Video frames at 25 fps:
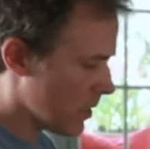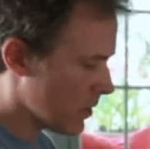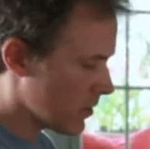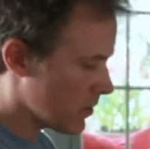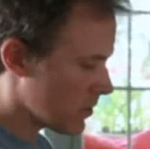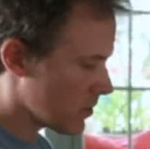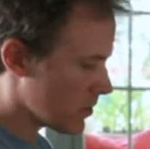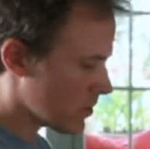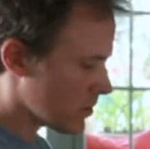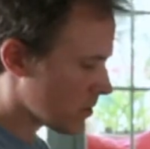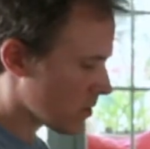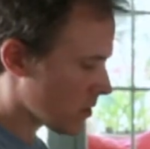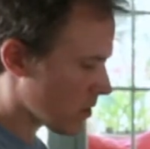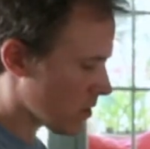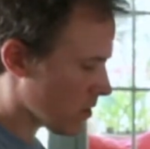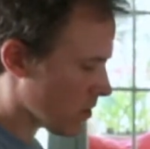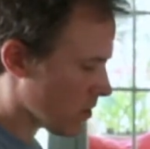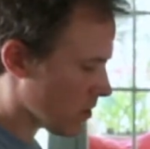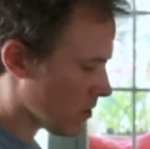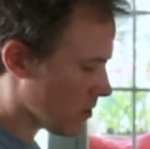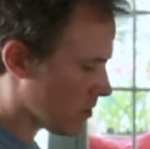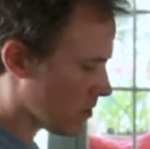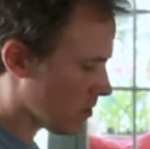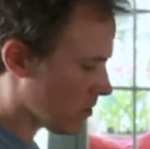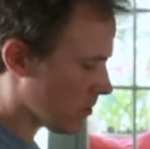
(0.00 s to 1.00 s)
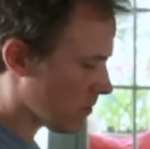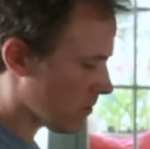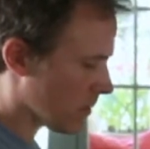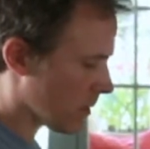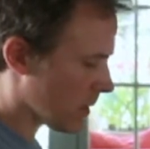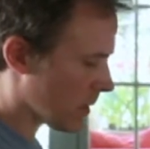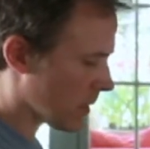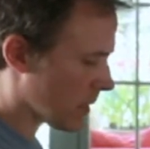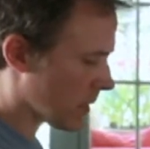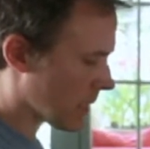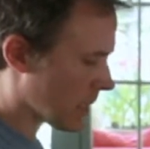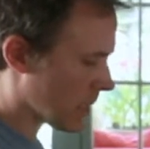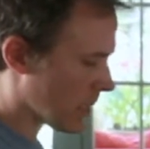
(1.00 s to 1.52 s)
So
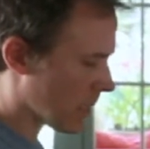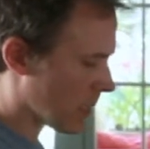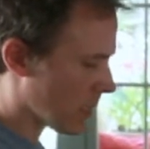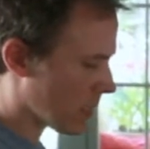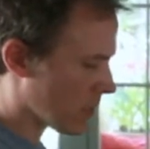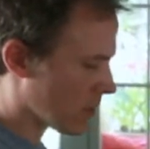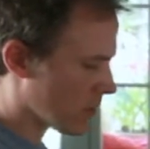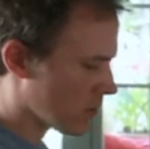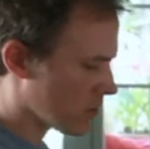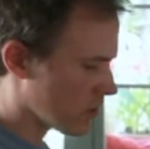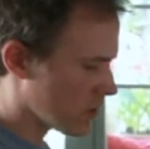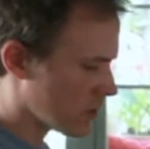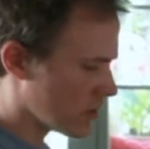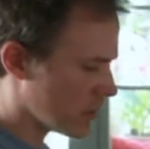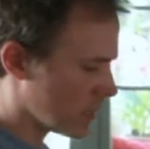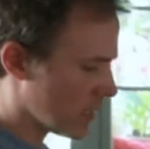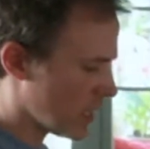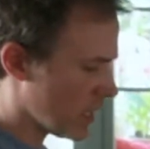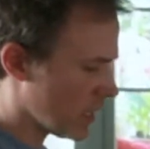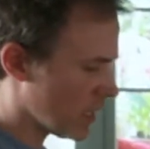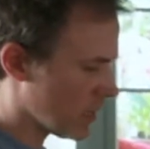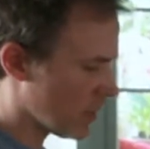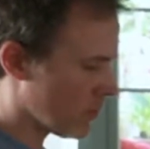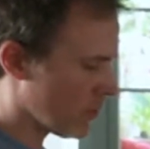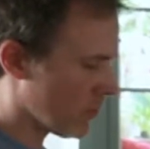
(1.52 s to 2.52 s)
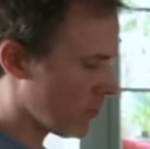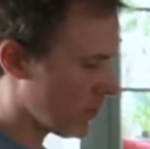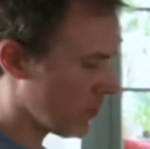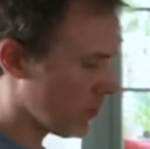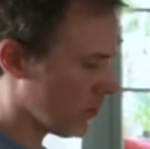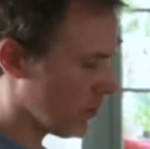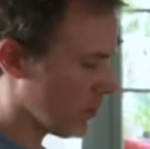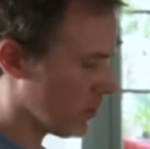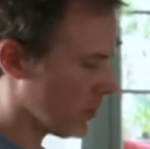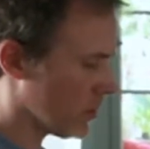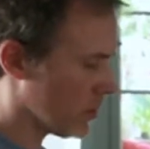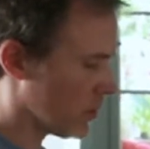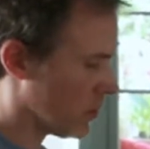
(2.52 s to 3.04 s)
again, I could just take him
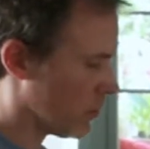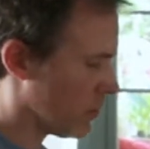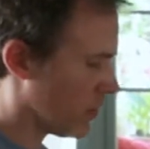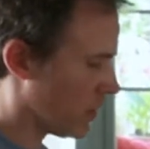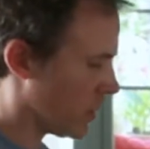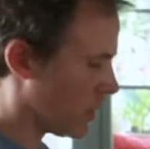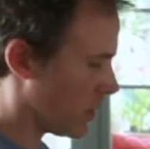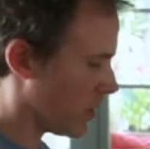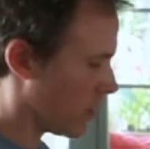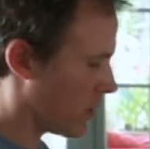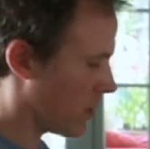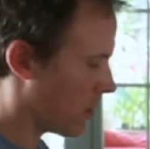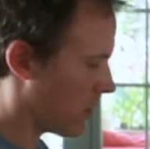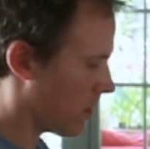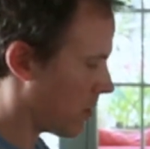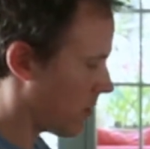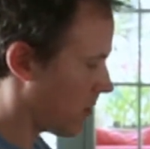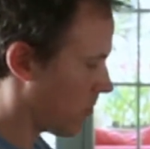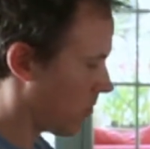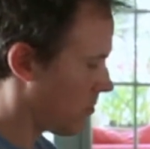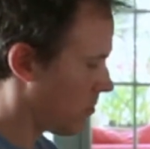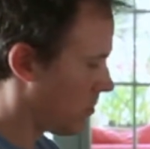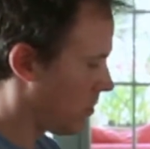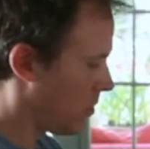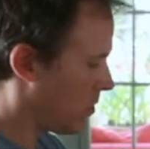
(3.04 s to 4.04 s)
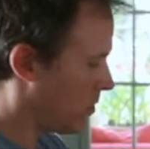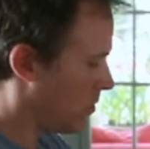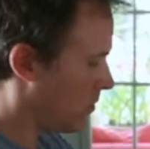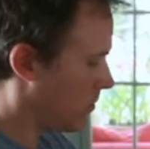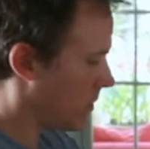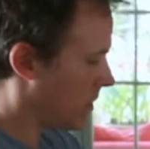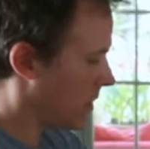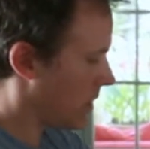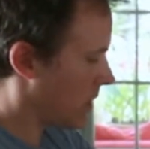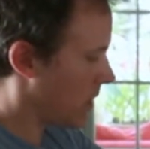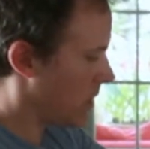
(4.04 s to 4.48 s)
through a little bit of movement